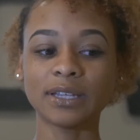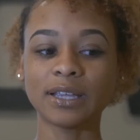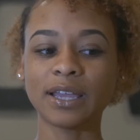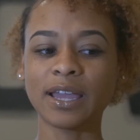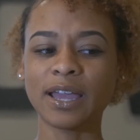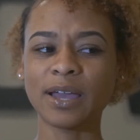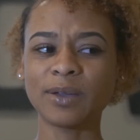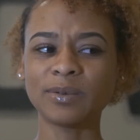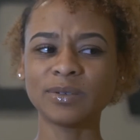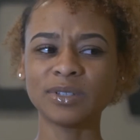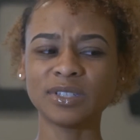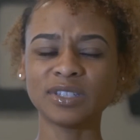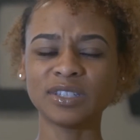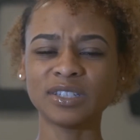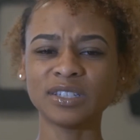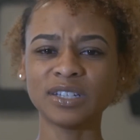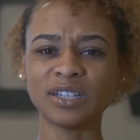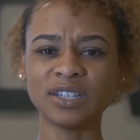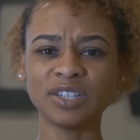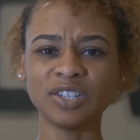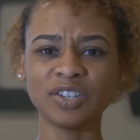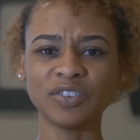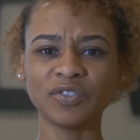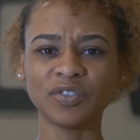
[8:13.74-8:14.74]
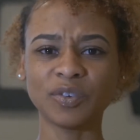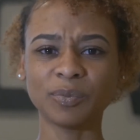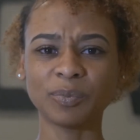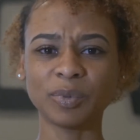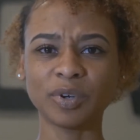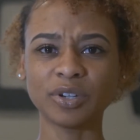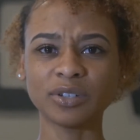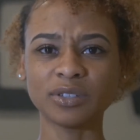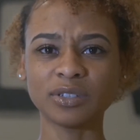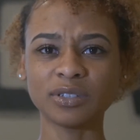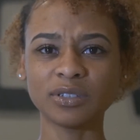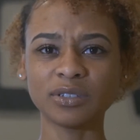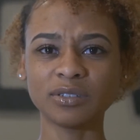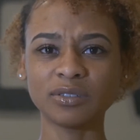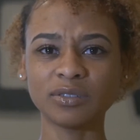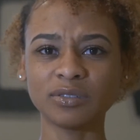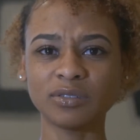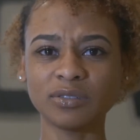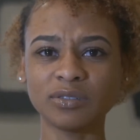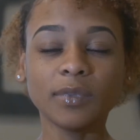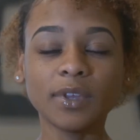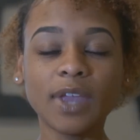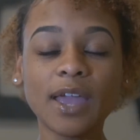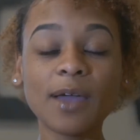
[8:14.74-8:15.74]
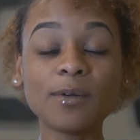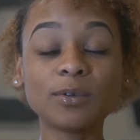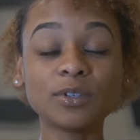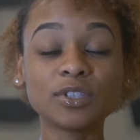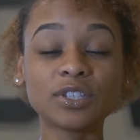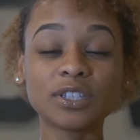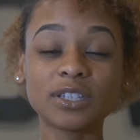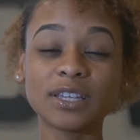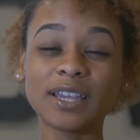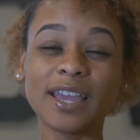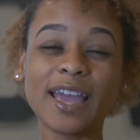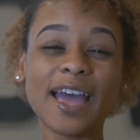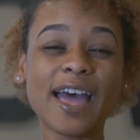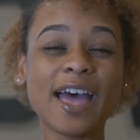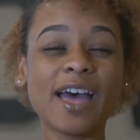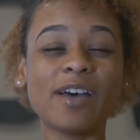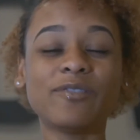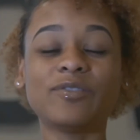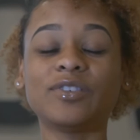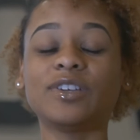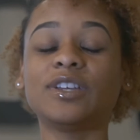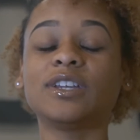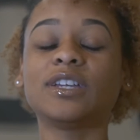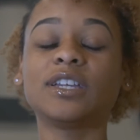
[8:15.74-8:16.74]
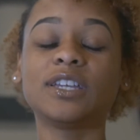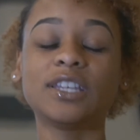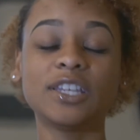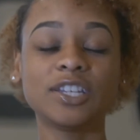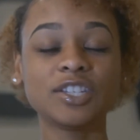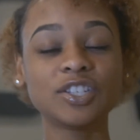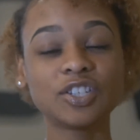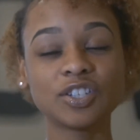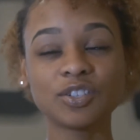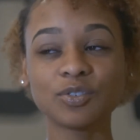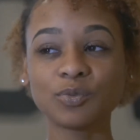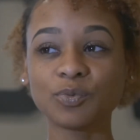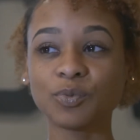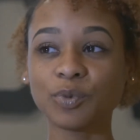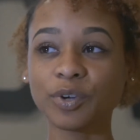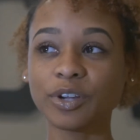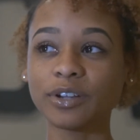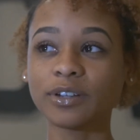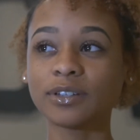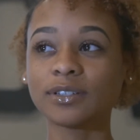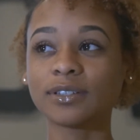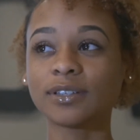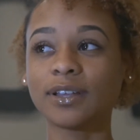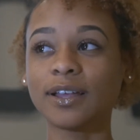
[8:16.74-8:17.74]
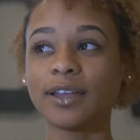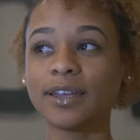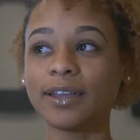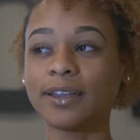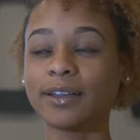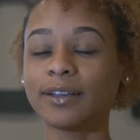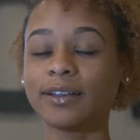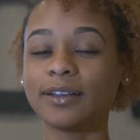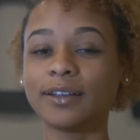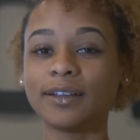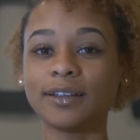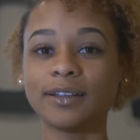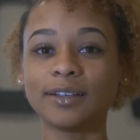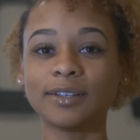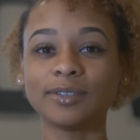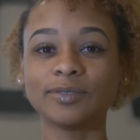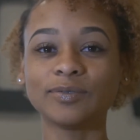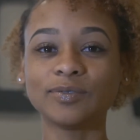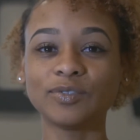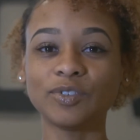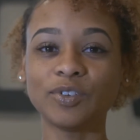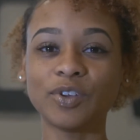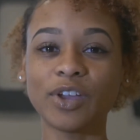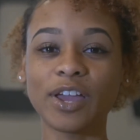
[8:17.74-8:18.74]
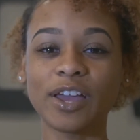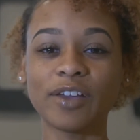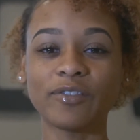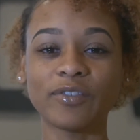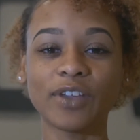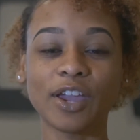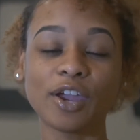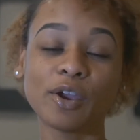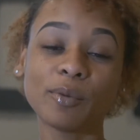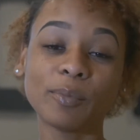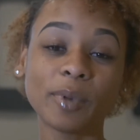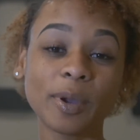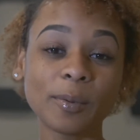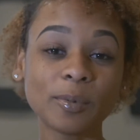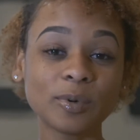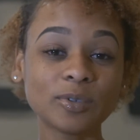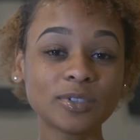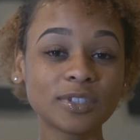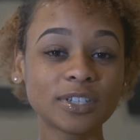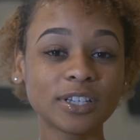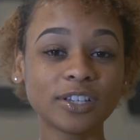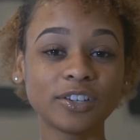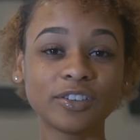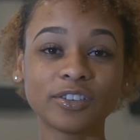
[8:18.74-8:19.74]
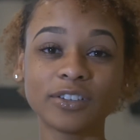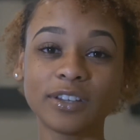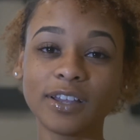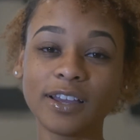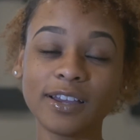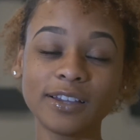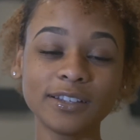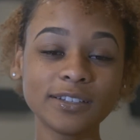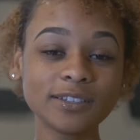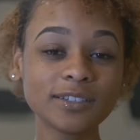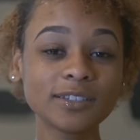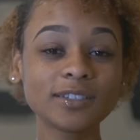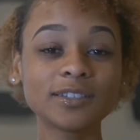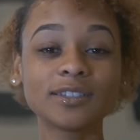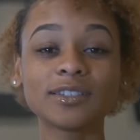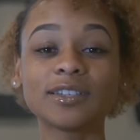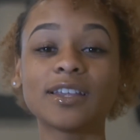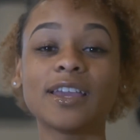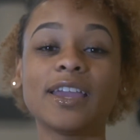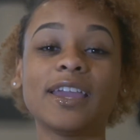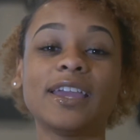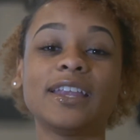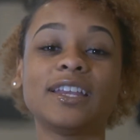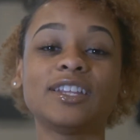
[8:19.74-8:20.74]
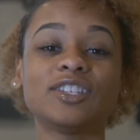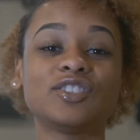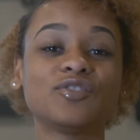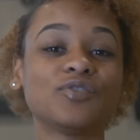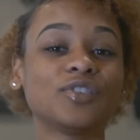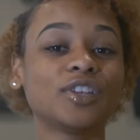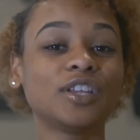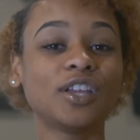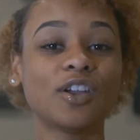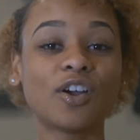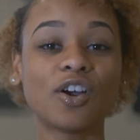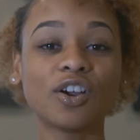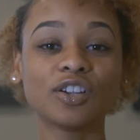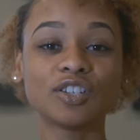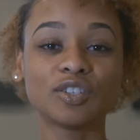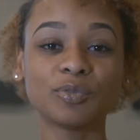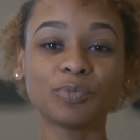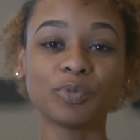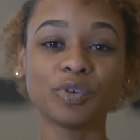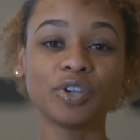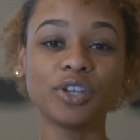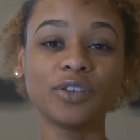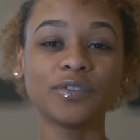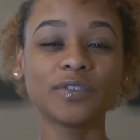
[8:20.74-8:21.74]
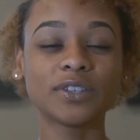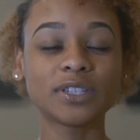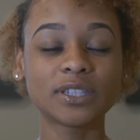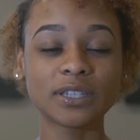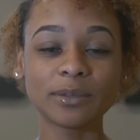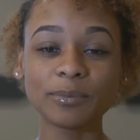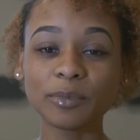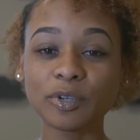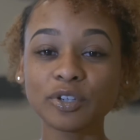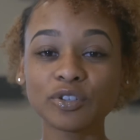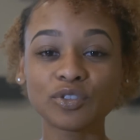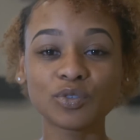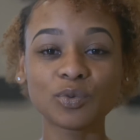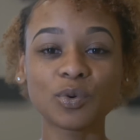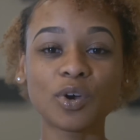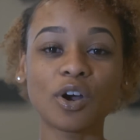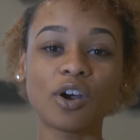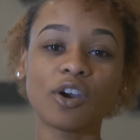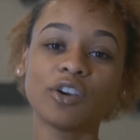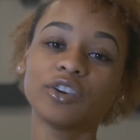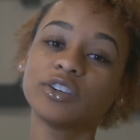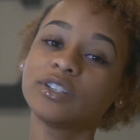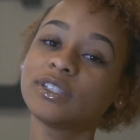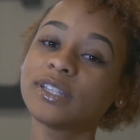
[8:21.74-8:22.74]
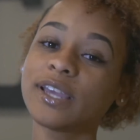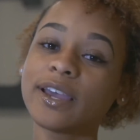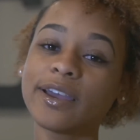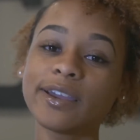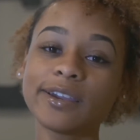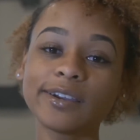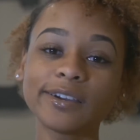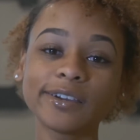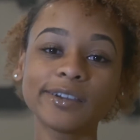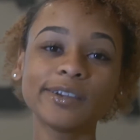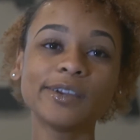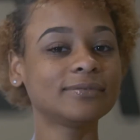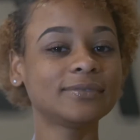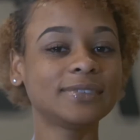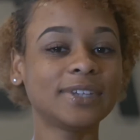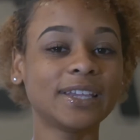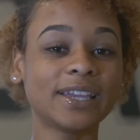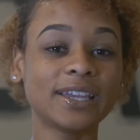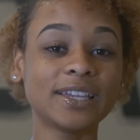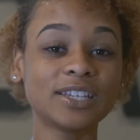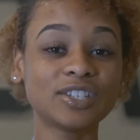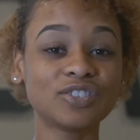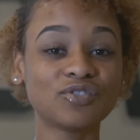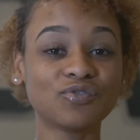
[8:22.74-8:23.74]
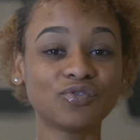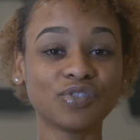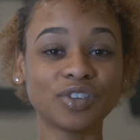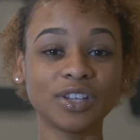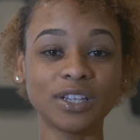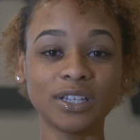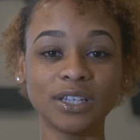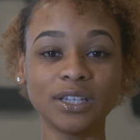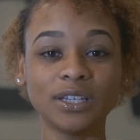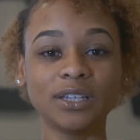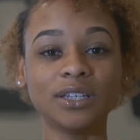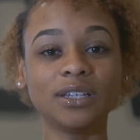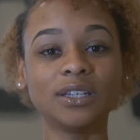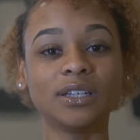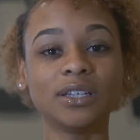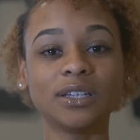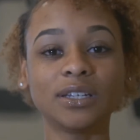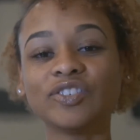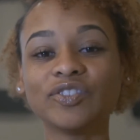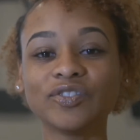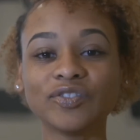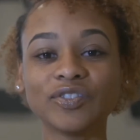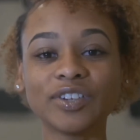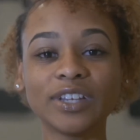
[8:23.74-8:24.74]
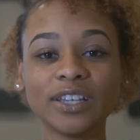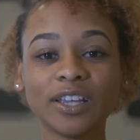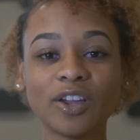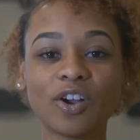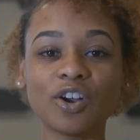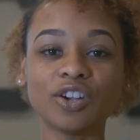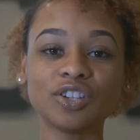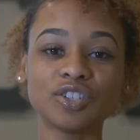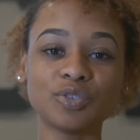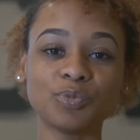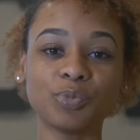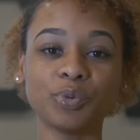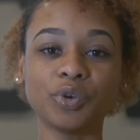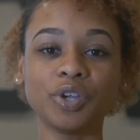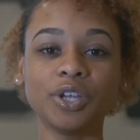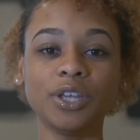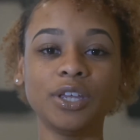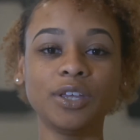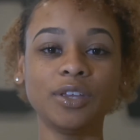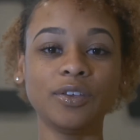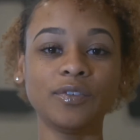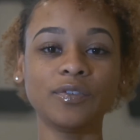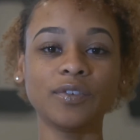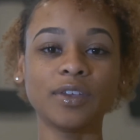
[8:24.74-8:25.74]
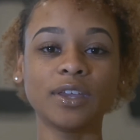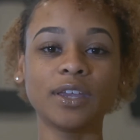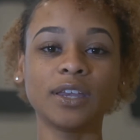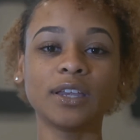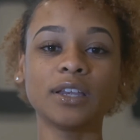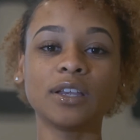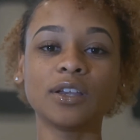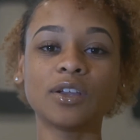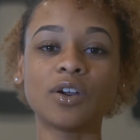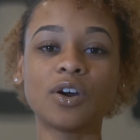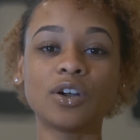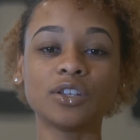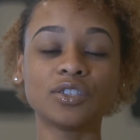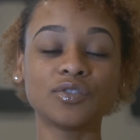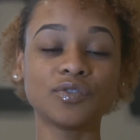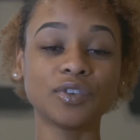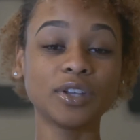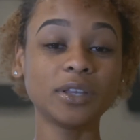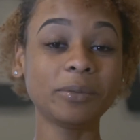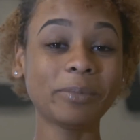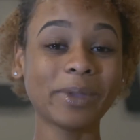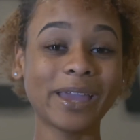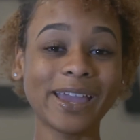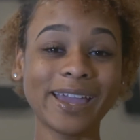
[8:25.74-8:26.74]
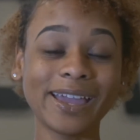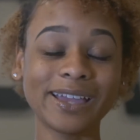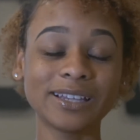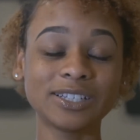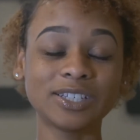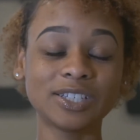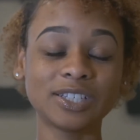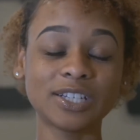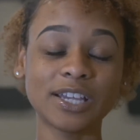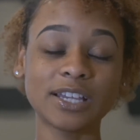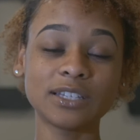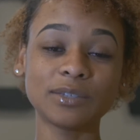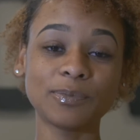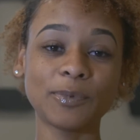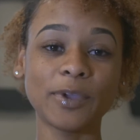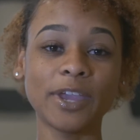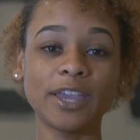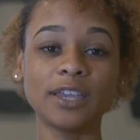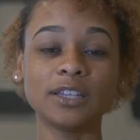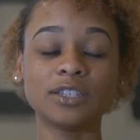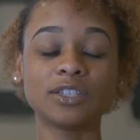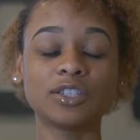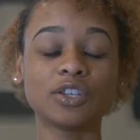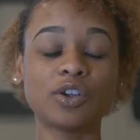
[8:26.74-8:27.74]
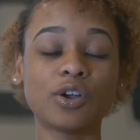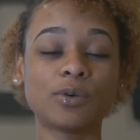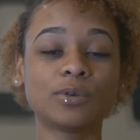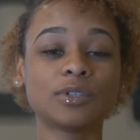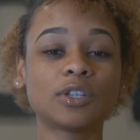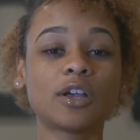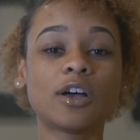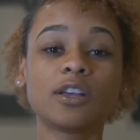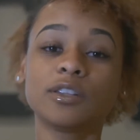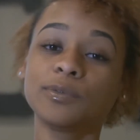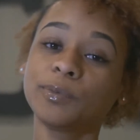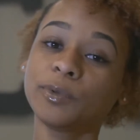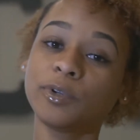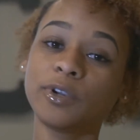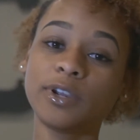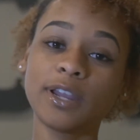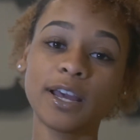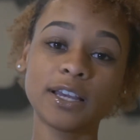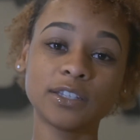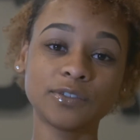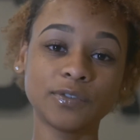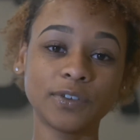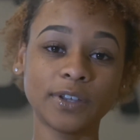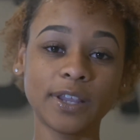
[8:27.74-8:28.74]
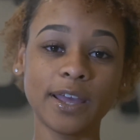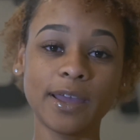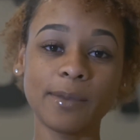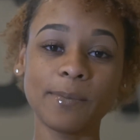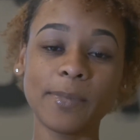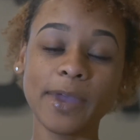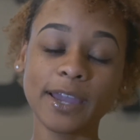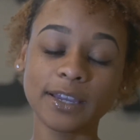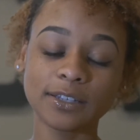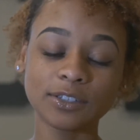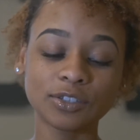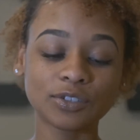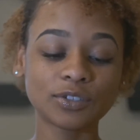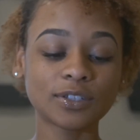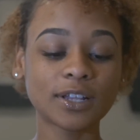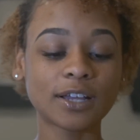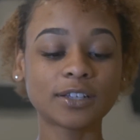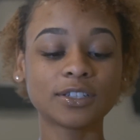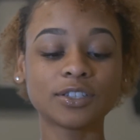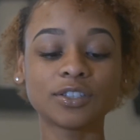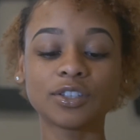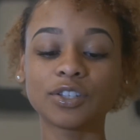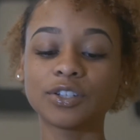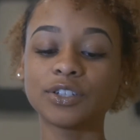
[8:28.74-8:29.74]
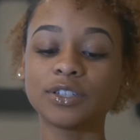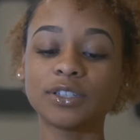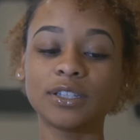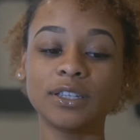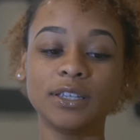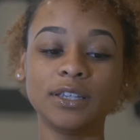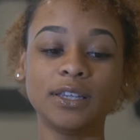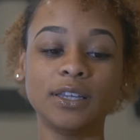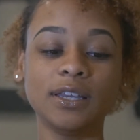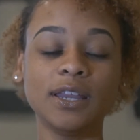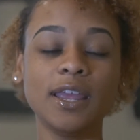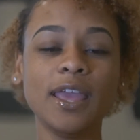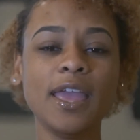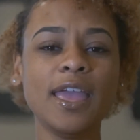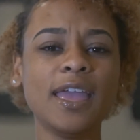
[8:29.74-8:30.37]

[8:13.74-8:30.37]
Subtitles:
I was a different person. I have a condition where it's like you have air bubbles in your lungs, and it's really hard to breathe. It's similar to a heart attack. Yeah, it's really, really hard to breathe and cause really bad chest pain. So I was hospitalized for that back in 2013.